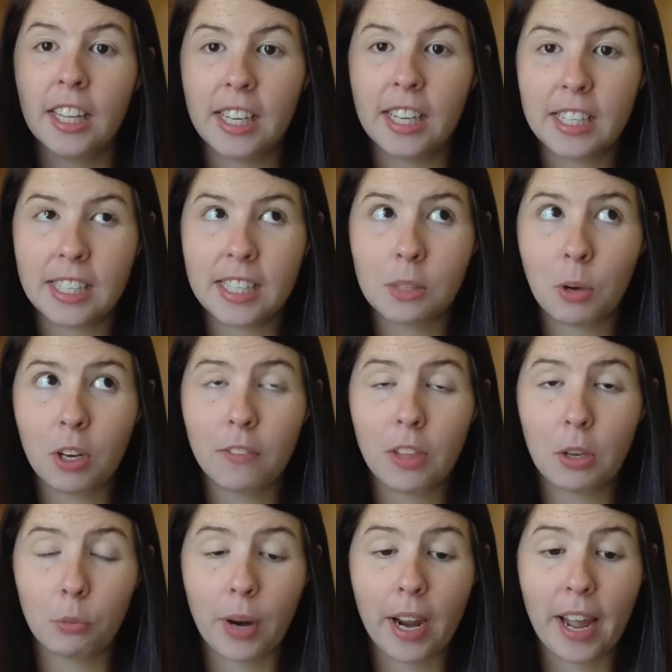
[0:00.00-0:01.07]
This is one of
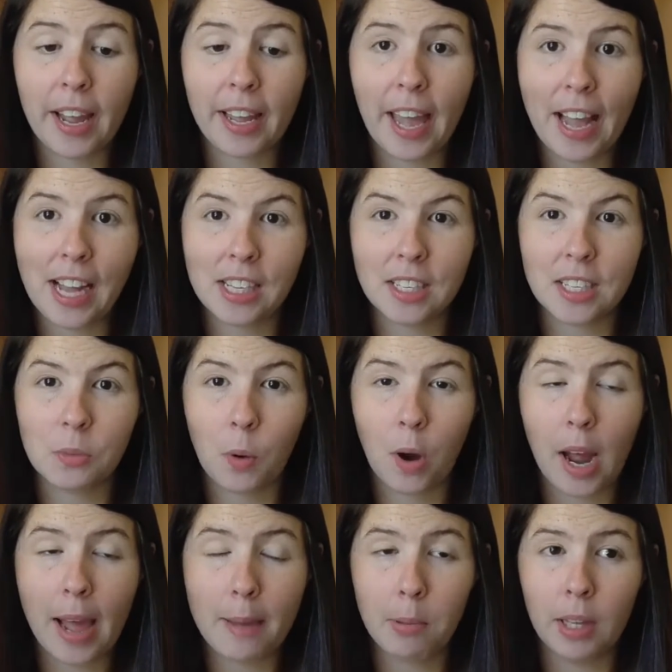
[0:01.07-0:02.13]
the rare cases where
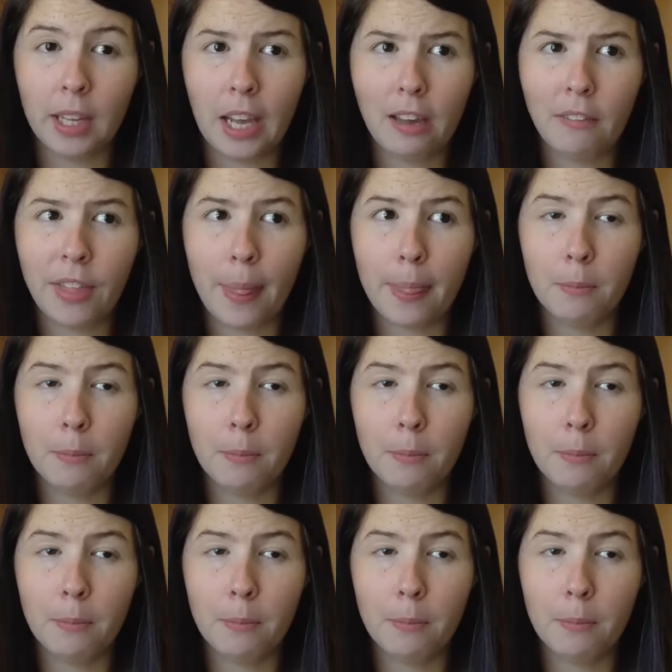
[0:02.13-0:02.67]
I believe